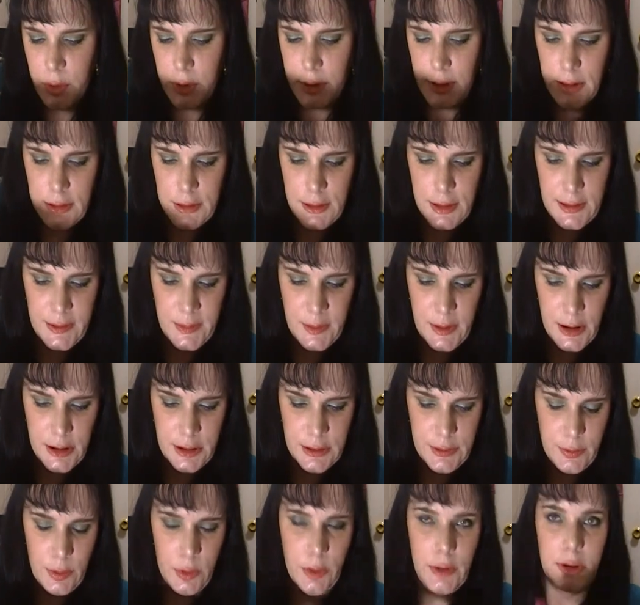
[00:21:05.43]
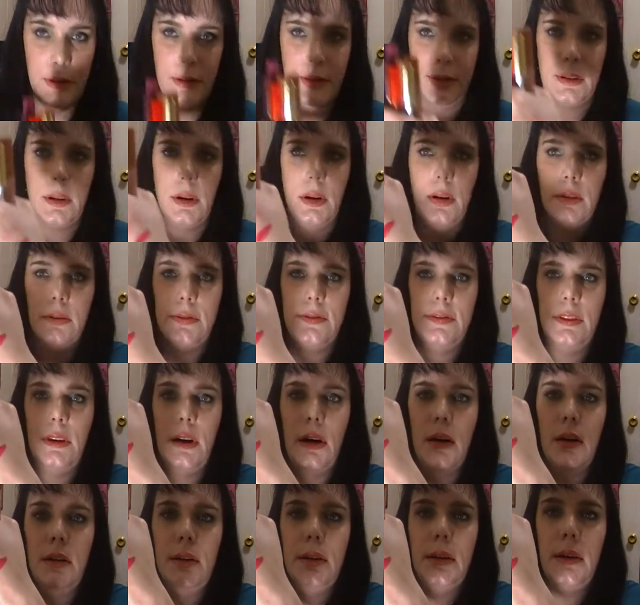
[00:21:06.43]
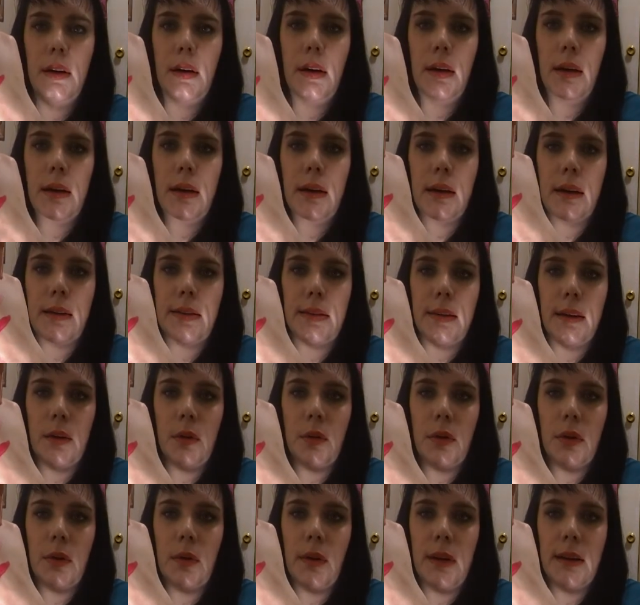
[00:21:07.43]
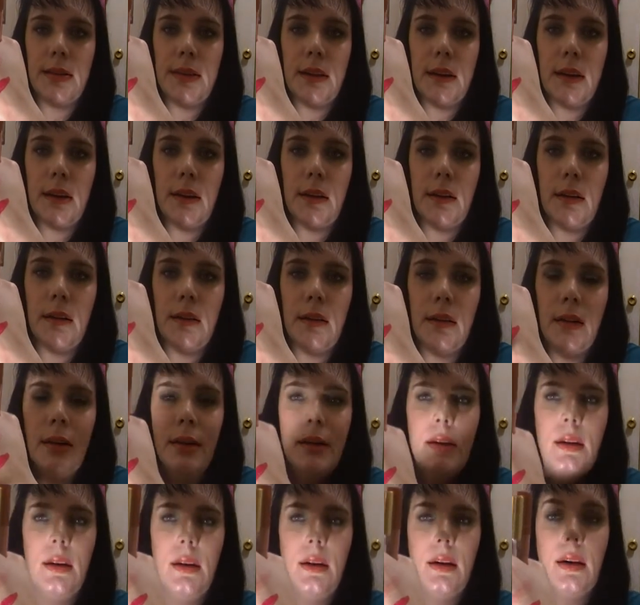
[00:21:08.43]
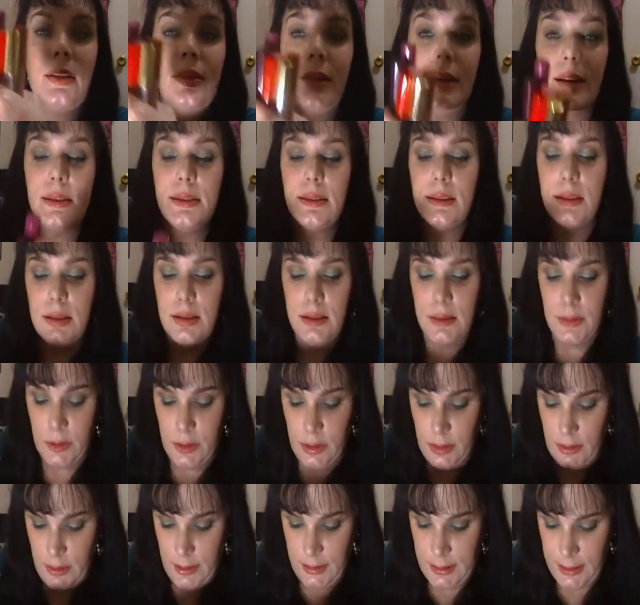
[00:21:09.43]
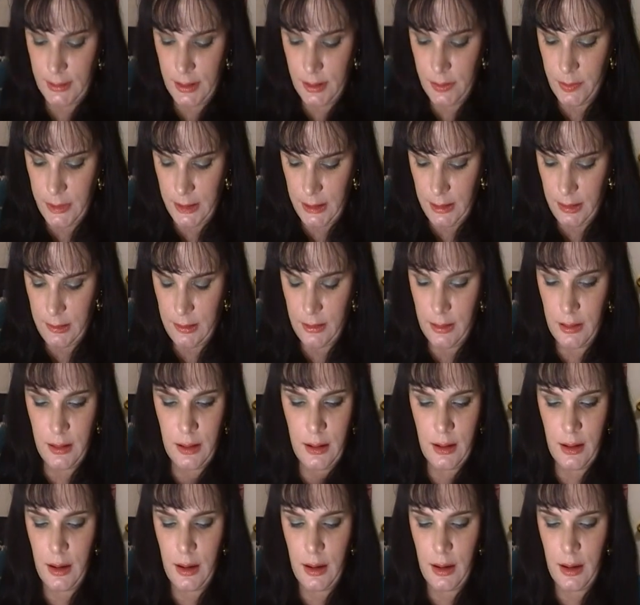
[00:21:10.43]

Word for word: the one I just swatched for you is called Flaunt. It's that one right there. That's a lip gloss. I mean,